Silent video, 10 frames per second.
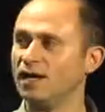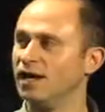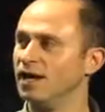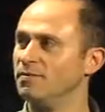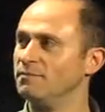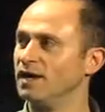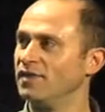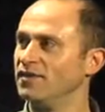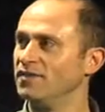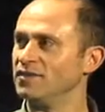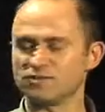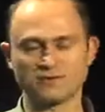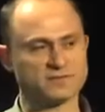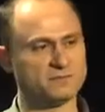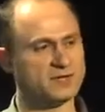And then there's
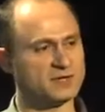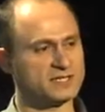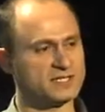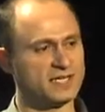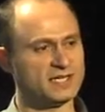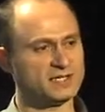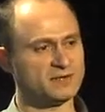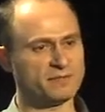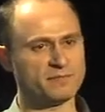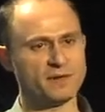lots of marketeers who